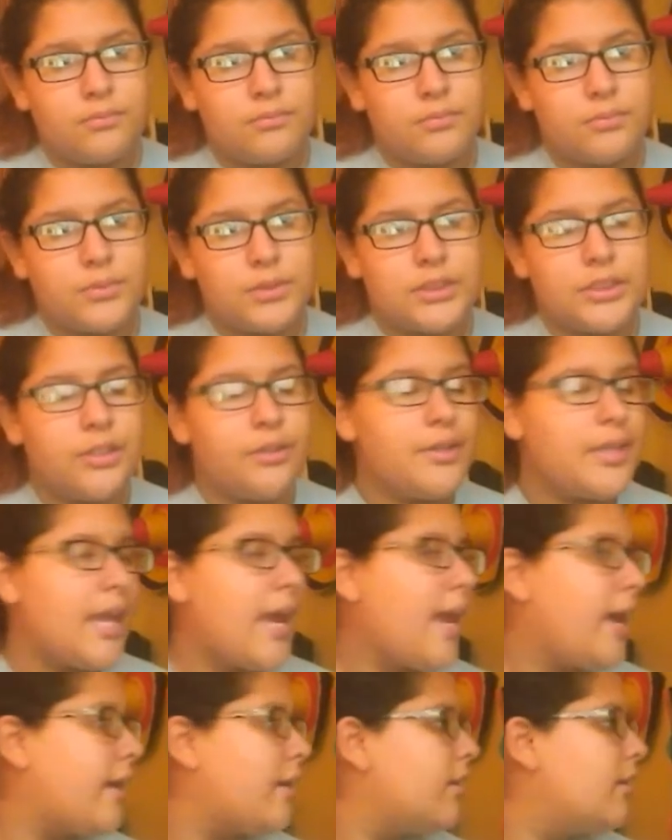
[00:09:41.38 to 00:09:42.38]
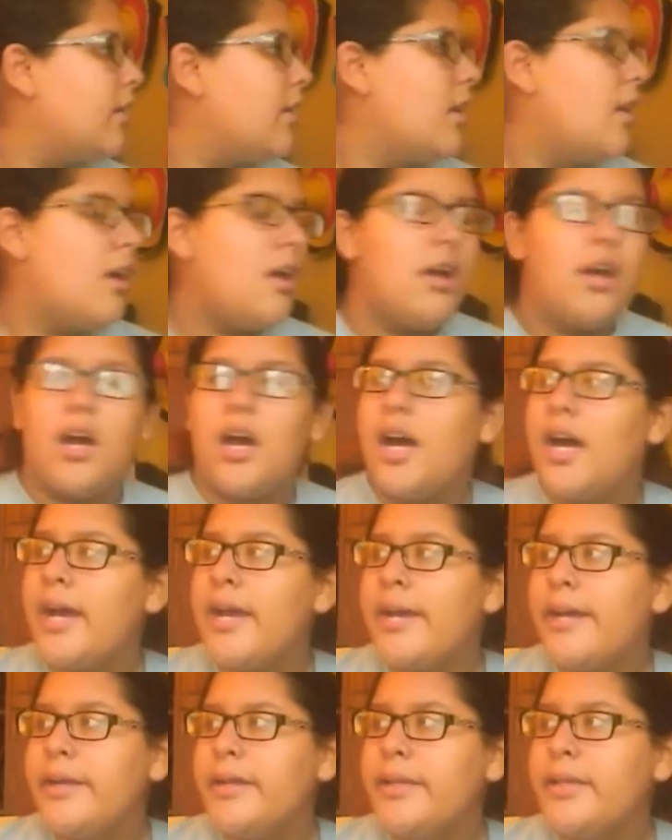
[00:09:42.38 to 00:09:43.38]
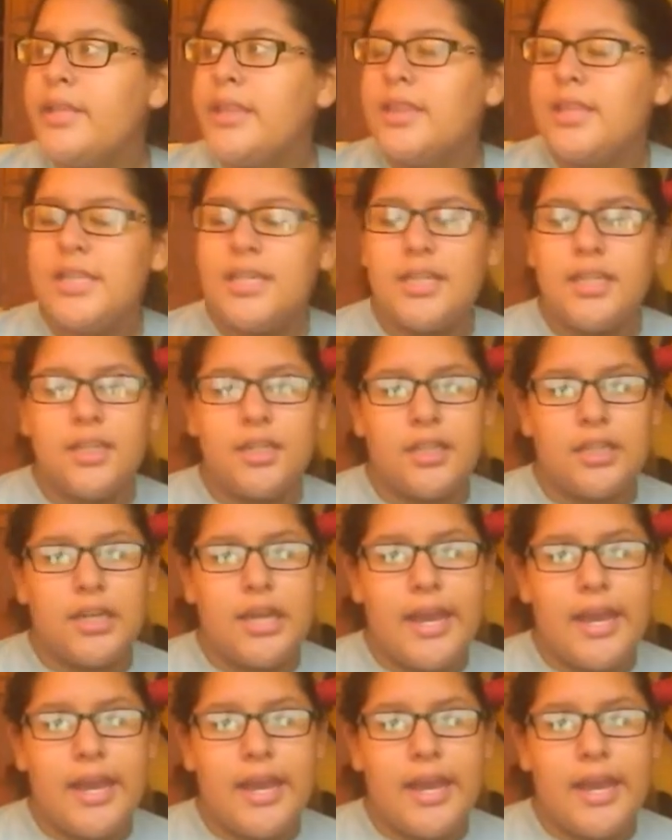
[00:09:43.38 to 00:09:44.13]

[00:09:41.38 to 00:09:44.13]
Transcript: So yeah, I think